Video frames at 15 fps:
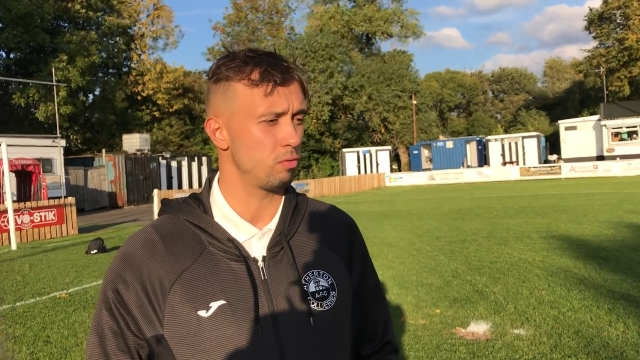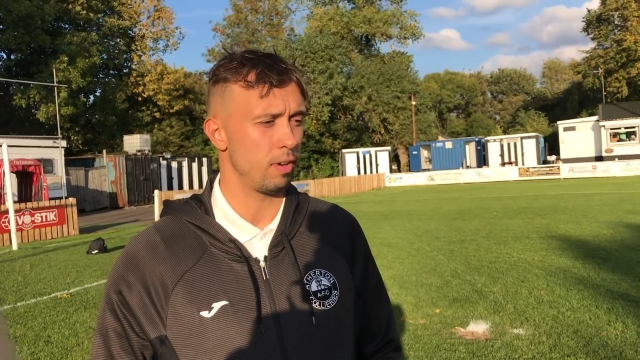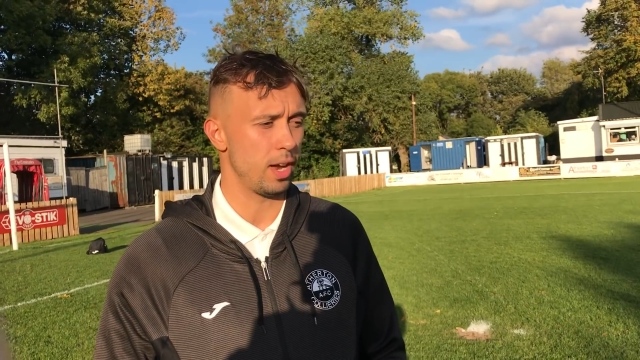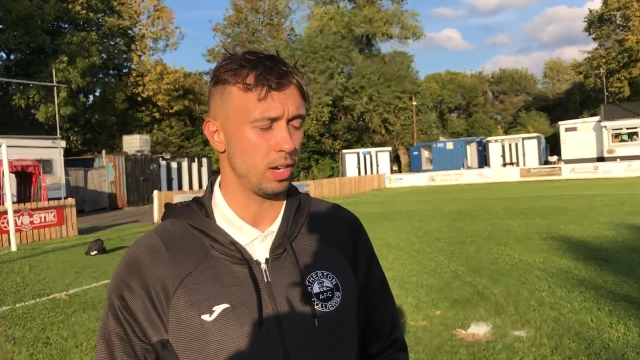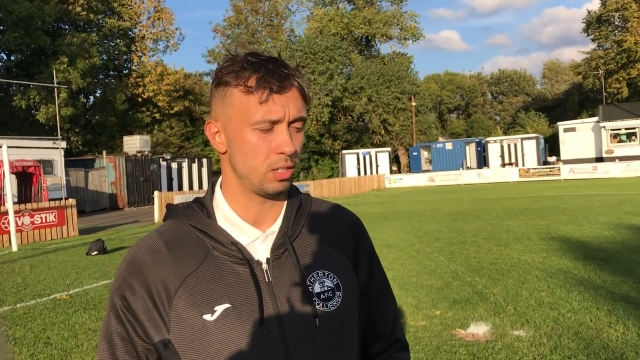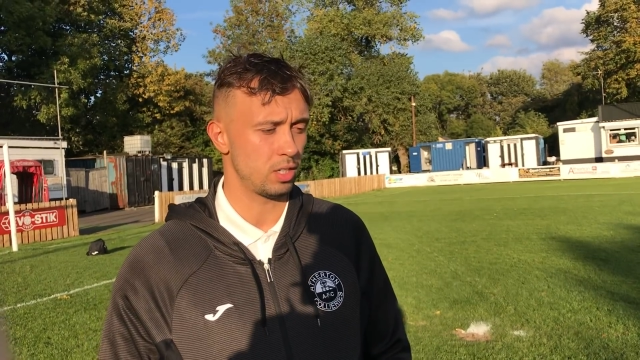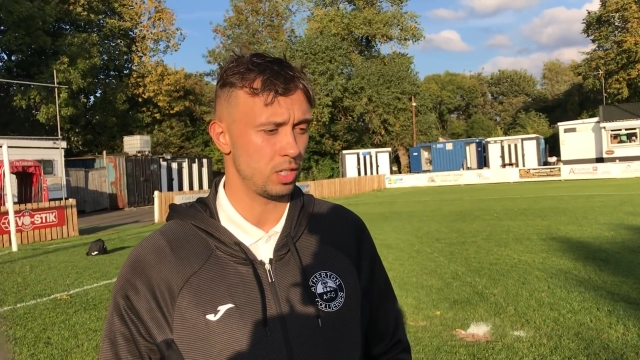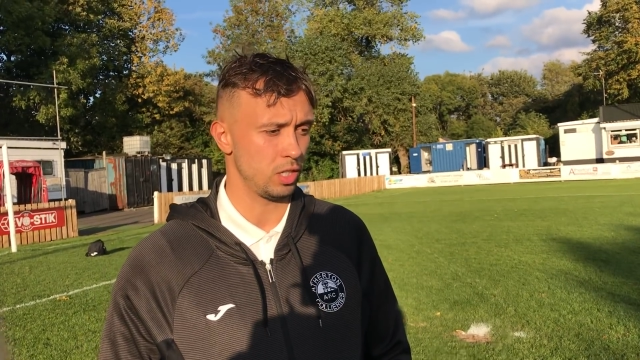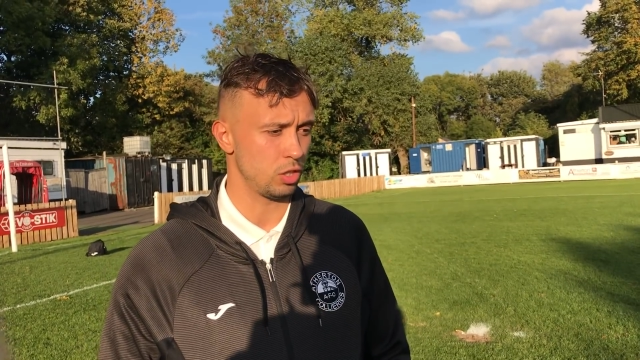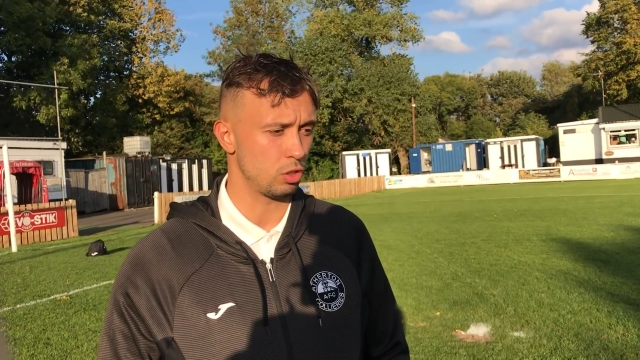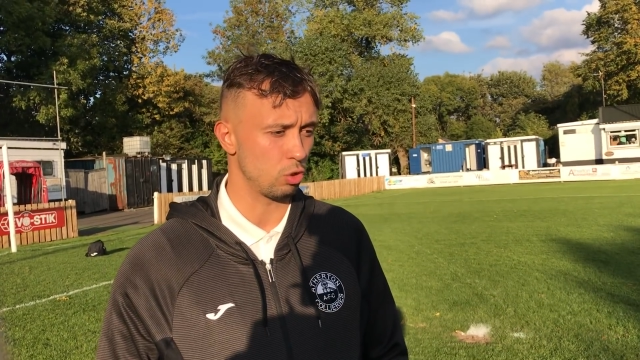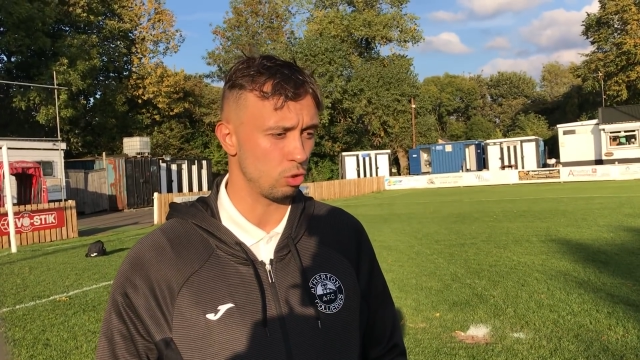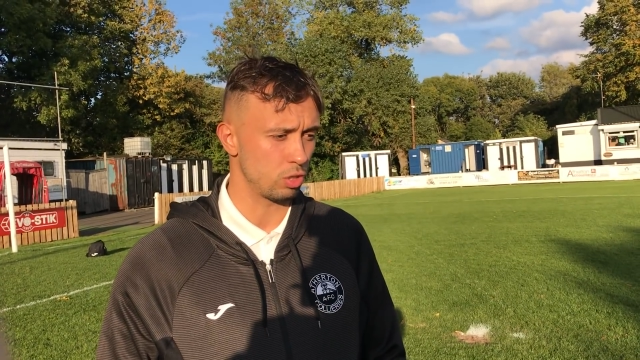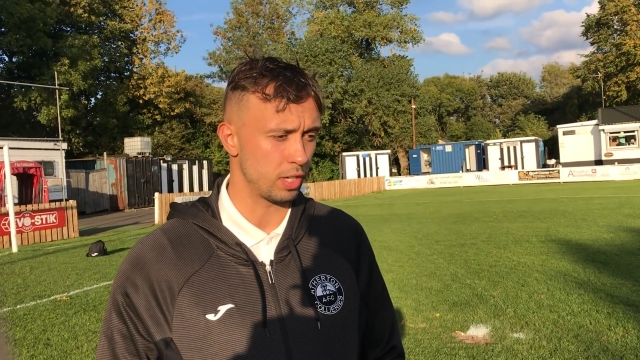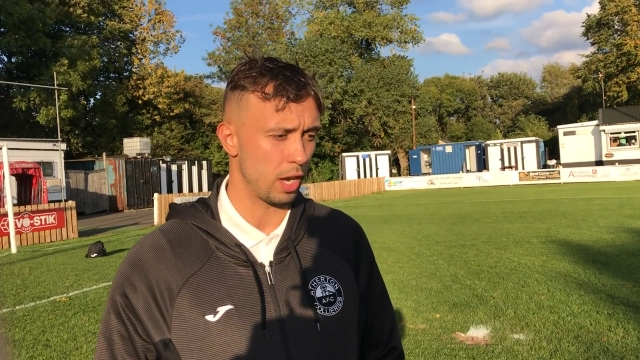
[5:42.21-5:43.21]
raked, he
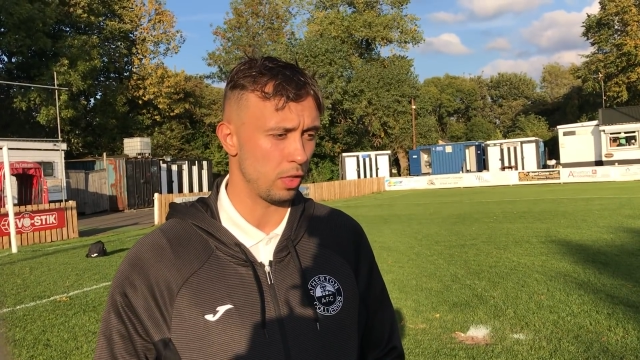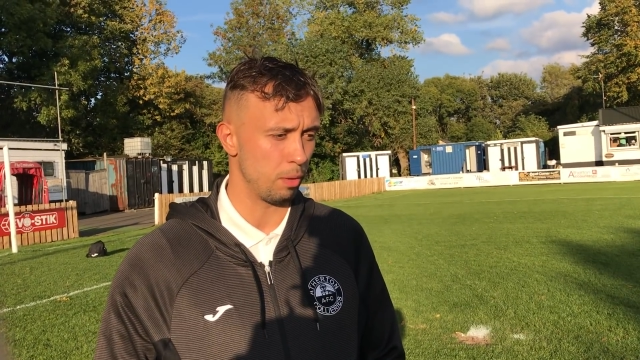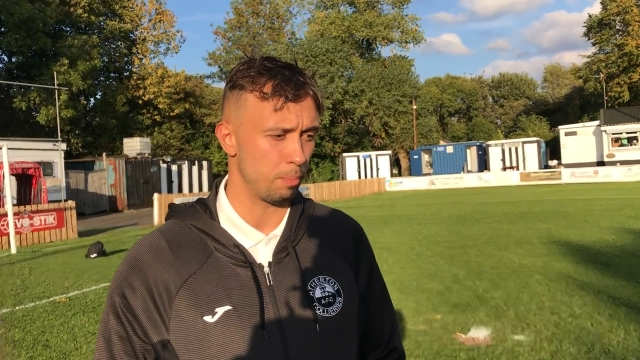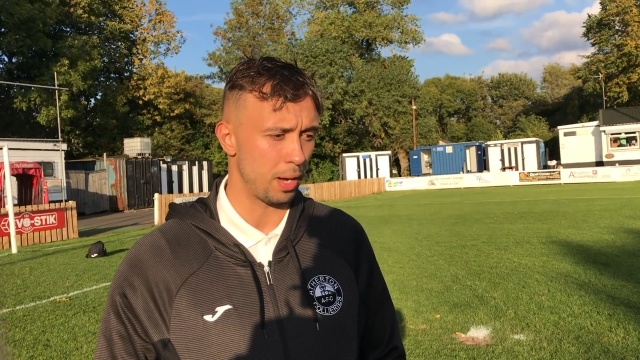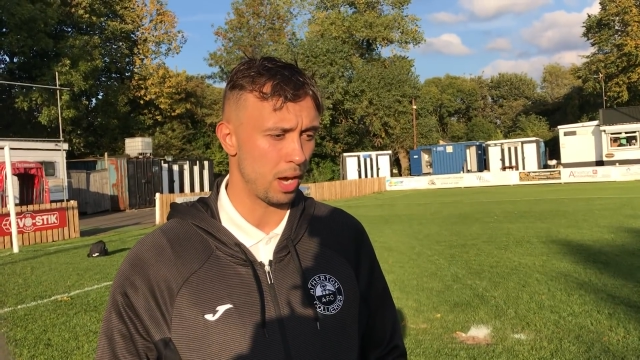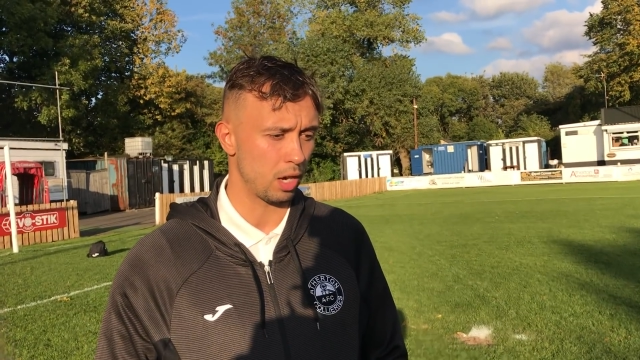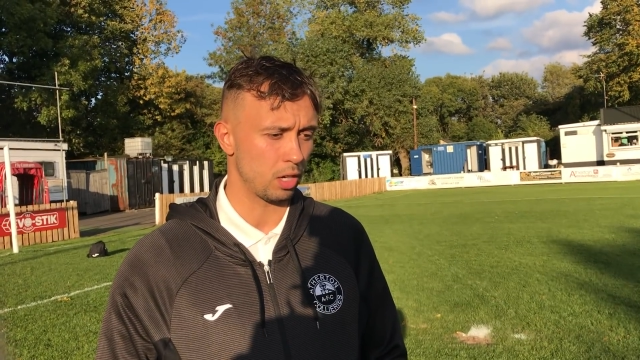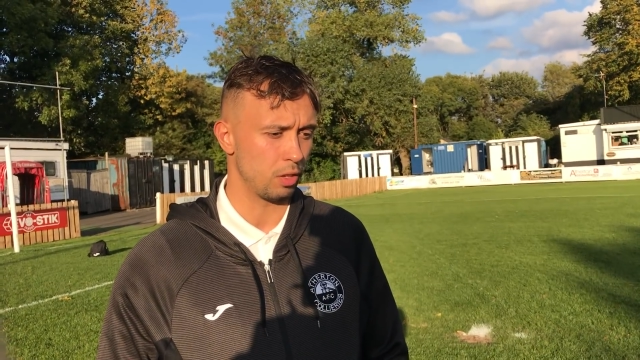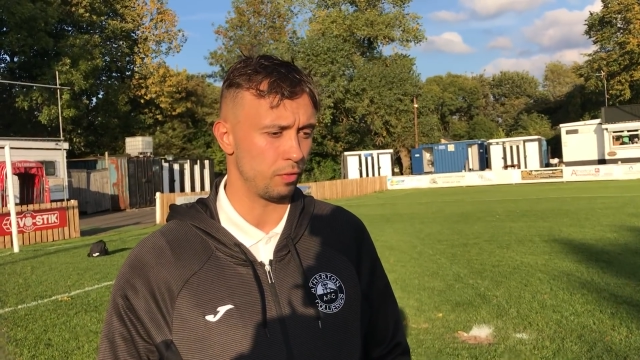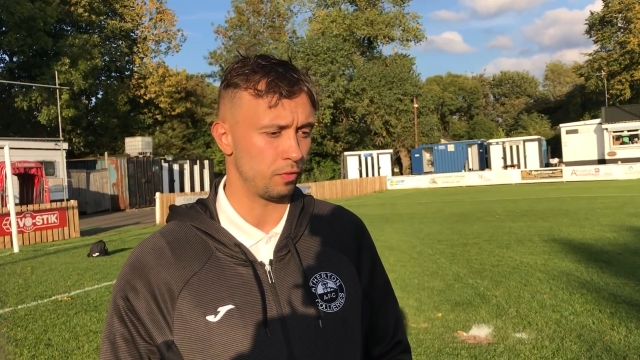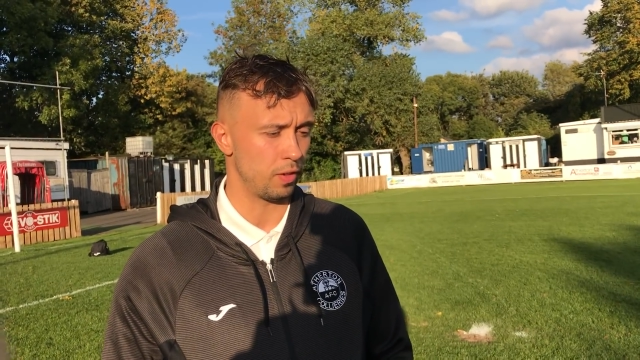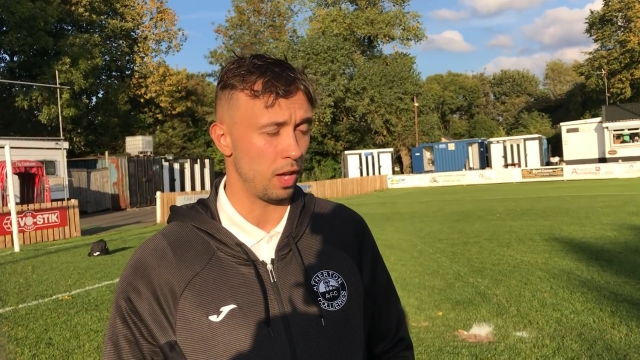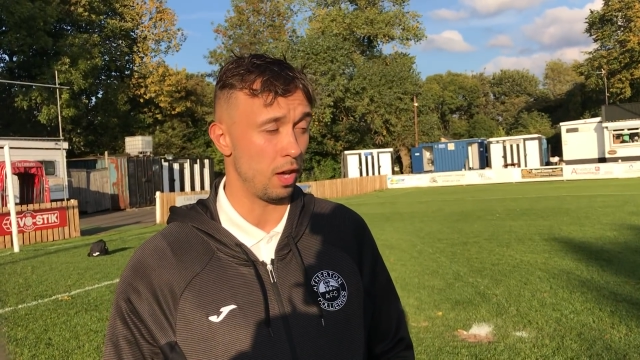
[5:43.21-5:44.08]
stood down the back of